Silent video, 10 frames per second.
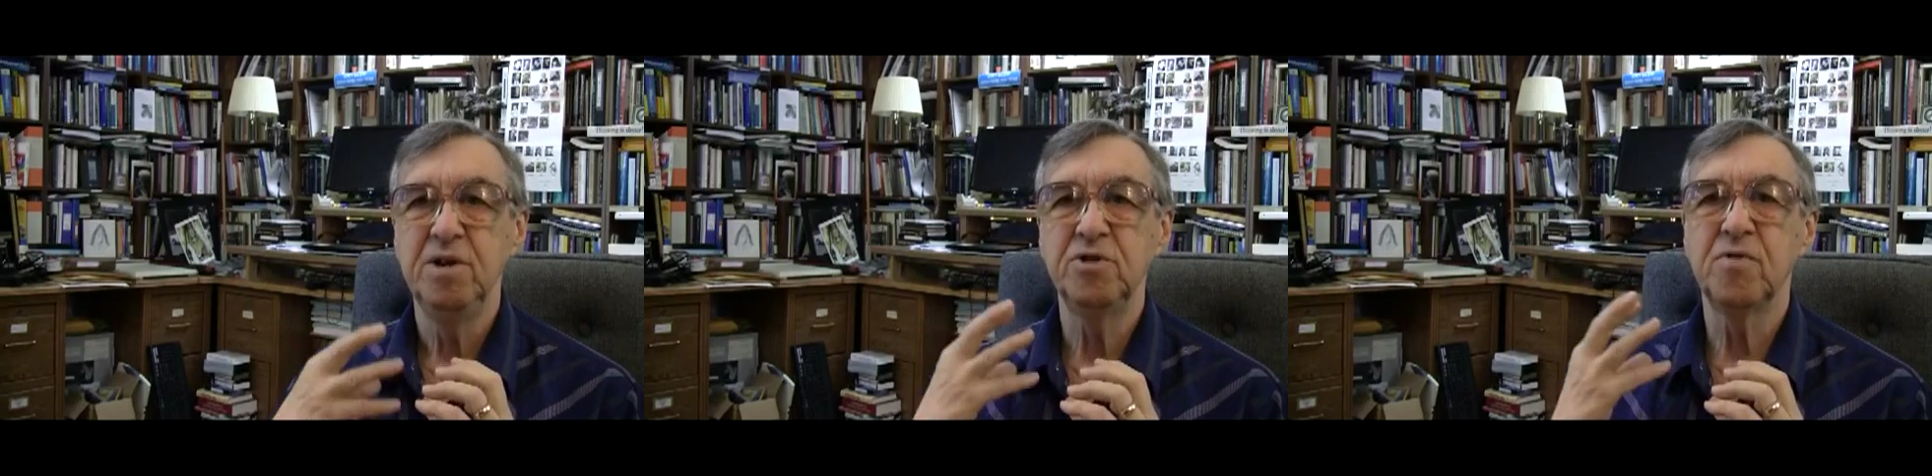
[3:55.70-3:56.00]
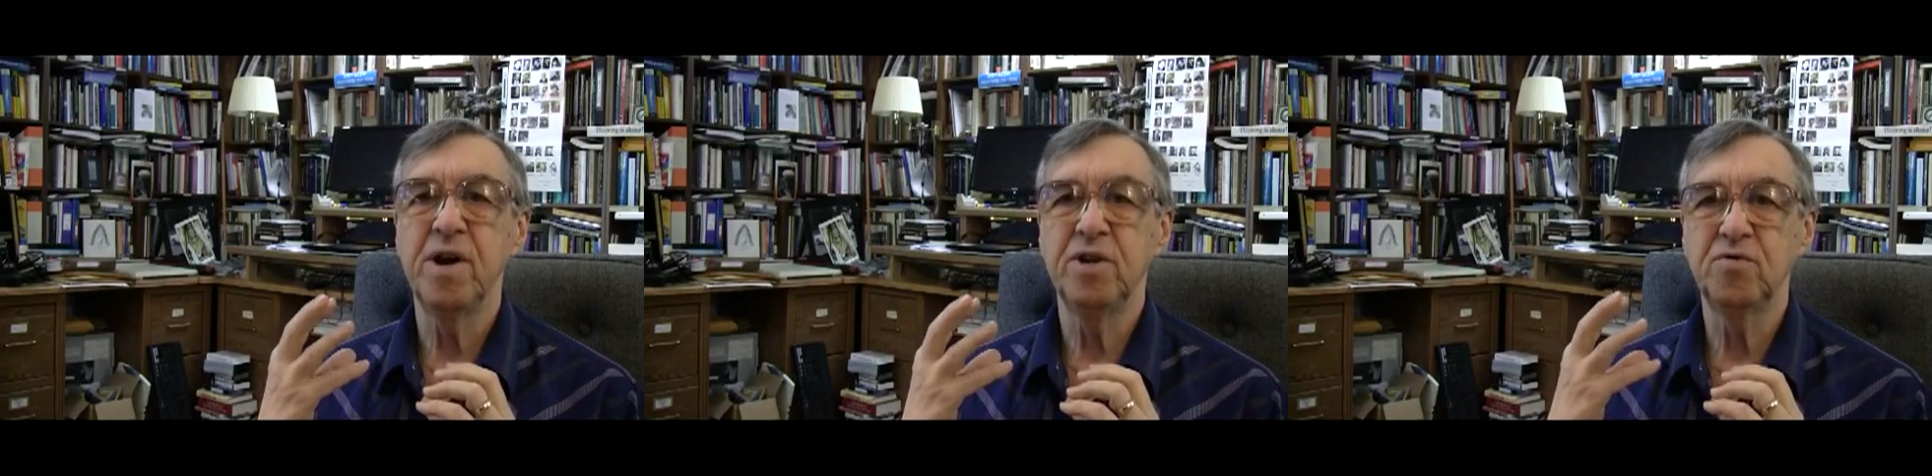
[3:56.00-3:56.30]
to
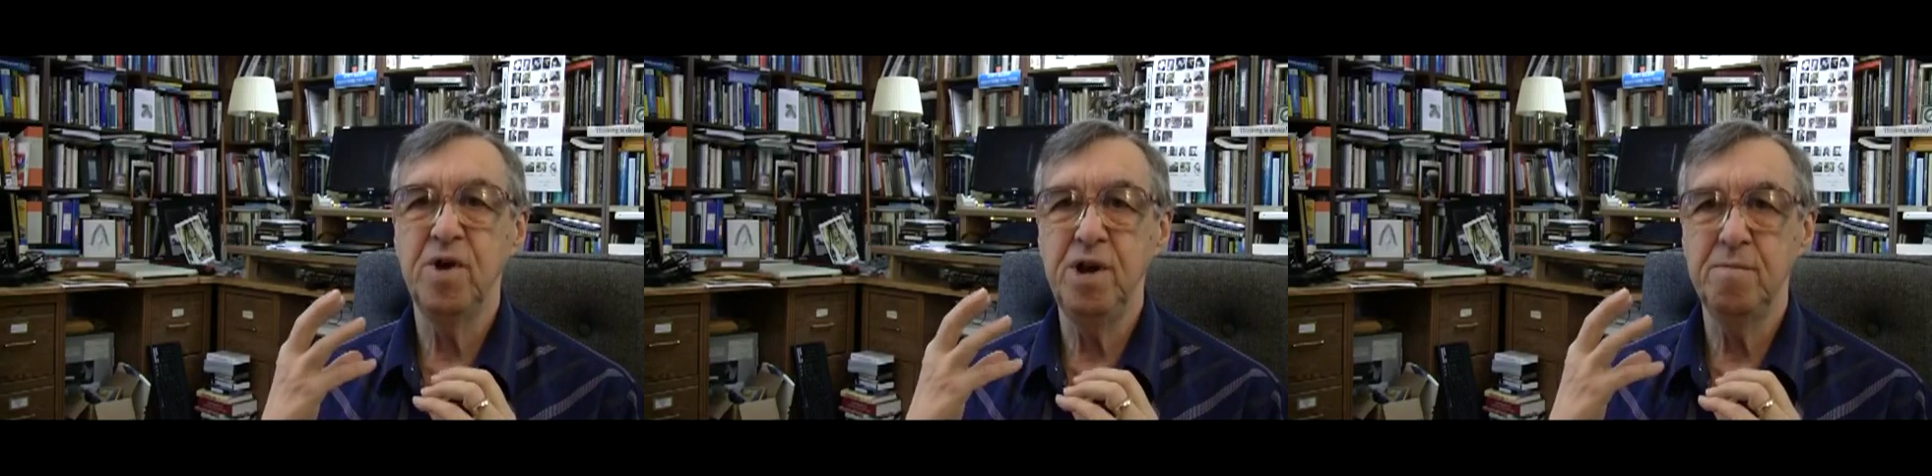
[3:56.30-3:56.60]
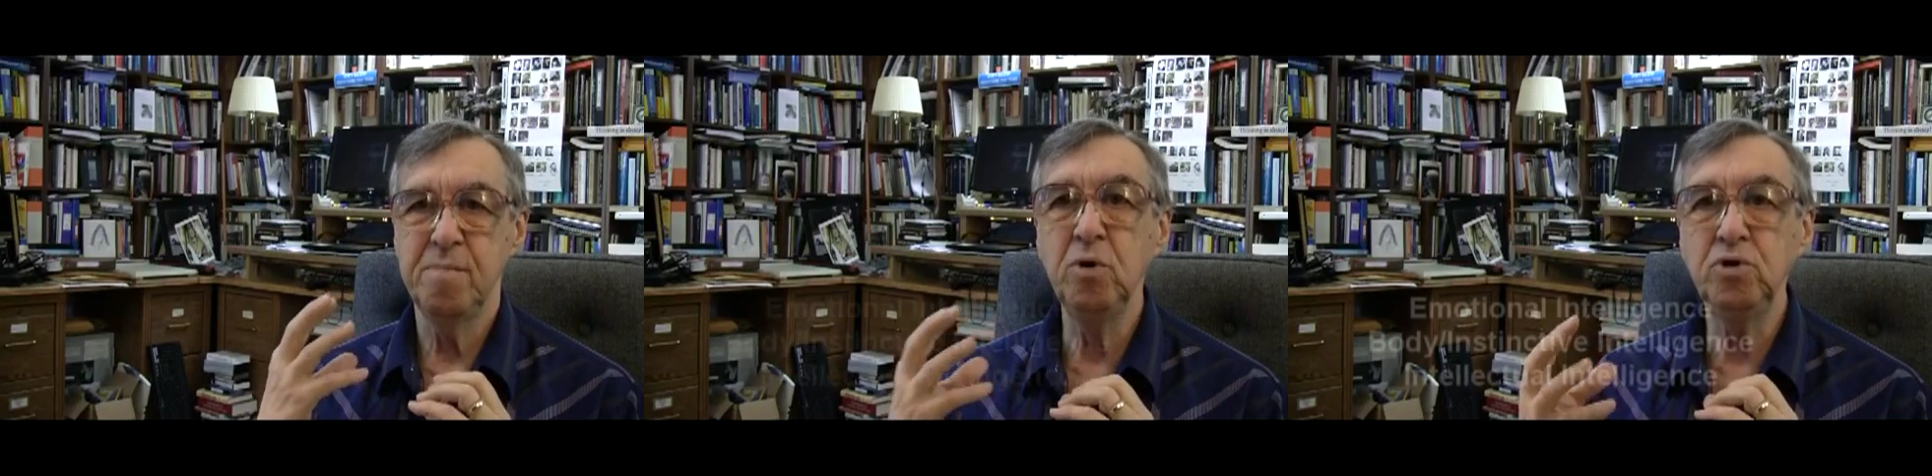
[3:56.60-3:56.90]
try to train
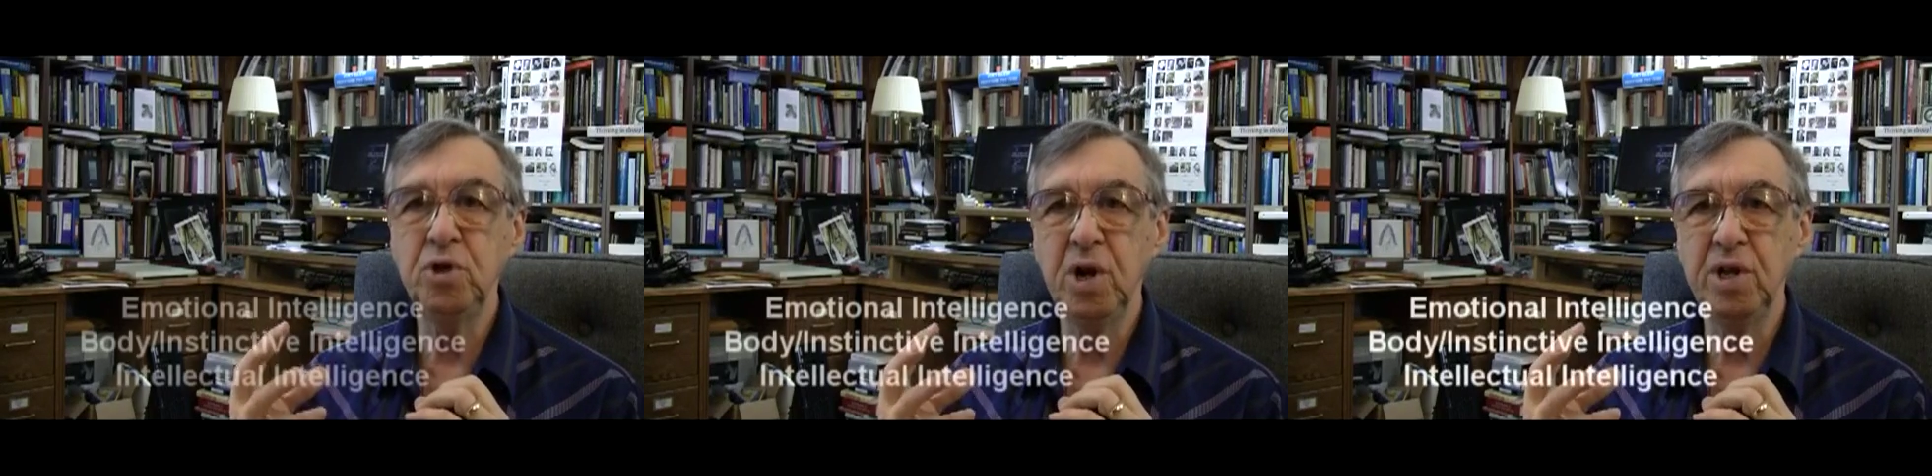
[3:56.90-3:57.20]
emotional